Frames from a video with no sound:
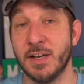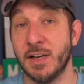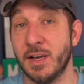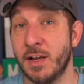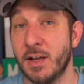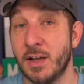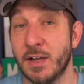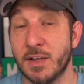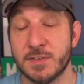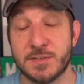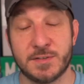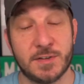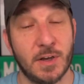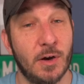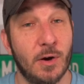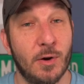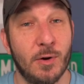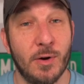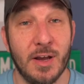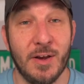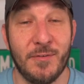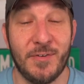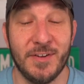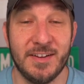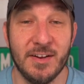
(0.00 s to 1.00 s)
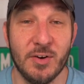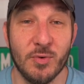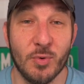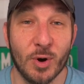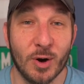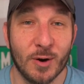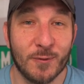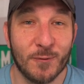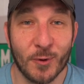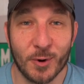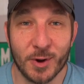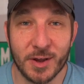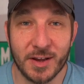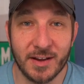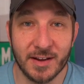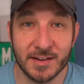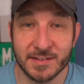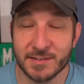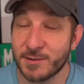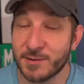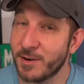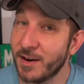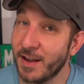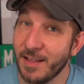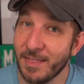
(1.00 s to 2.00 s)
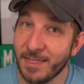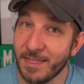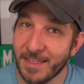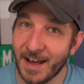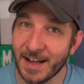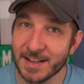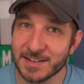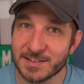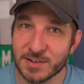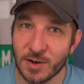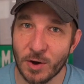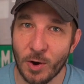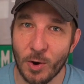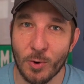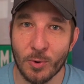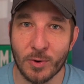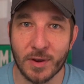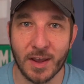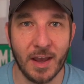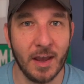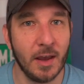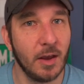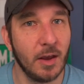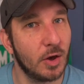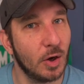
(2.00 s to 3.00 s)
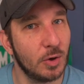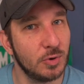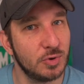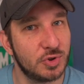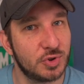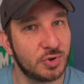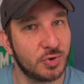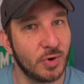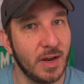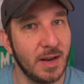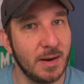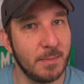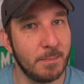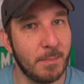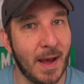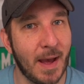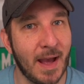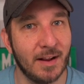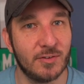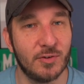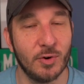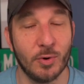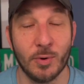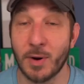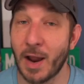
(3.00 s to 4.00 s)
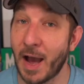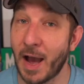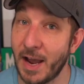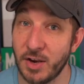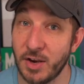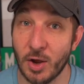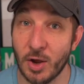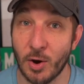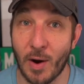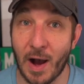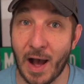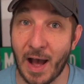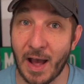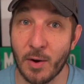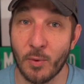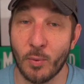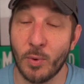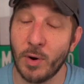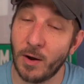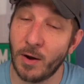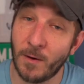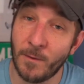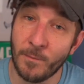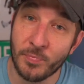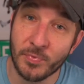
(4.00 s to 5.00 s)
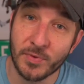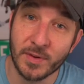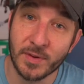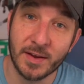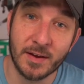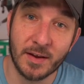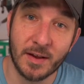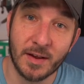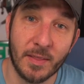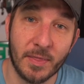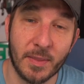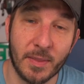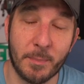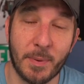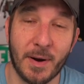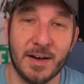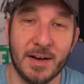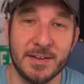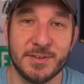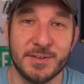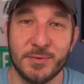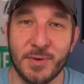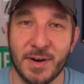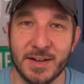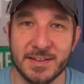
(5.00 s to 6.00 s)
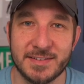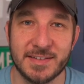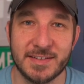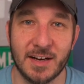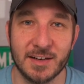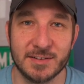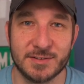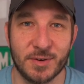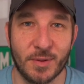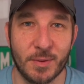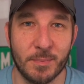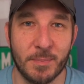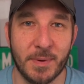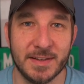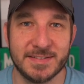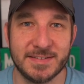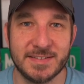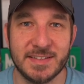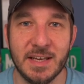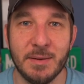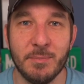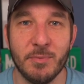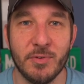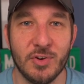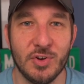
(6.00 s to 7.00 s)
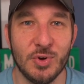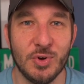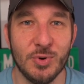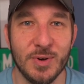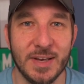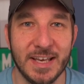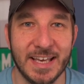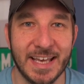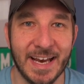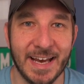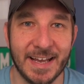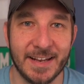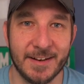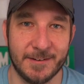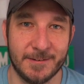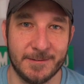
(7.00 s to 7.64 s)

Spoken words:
So if it didn't work for you yesterday, that's okay. Go straight back to it. I know I will. The Boston Red Sox are the best team that you can get.